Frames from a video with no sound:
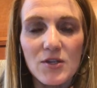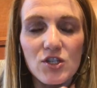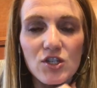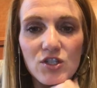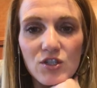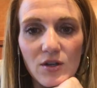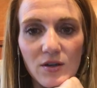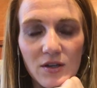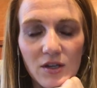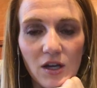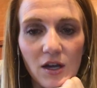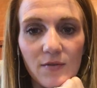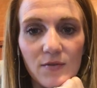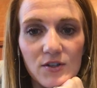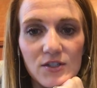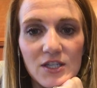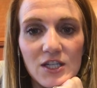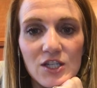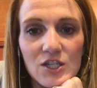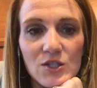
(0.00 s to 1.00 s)
Just starting
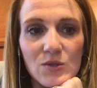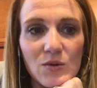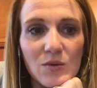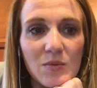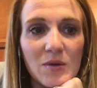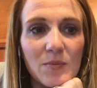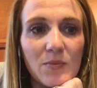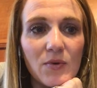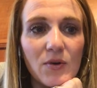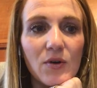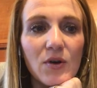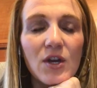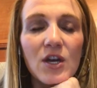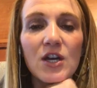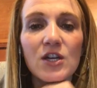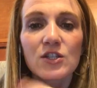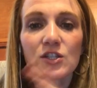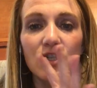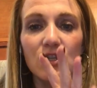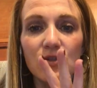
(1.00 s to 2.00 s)
conversations with people.
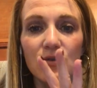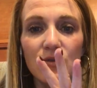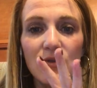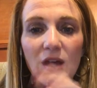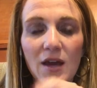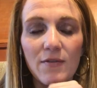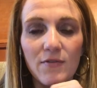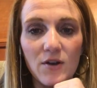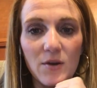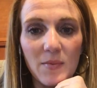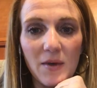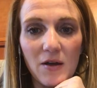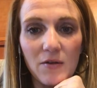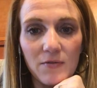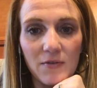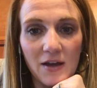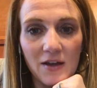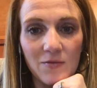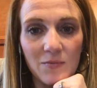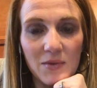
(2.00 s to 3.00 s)
So you do that for about
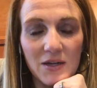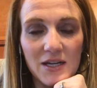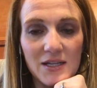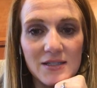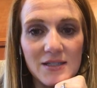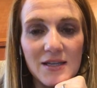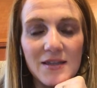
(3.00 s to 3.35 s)
5 minutes.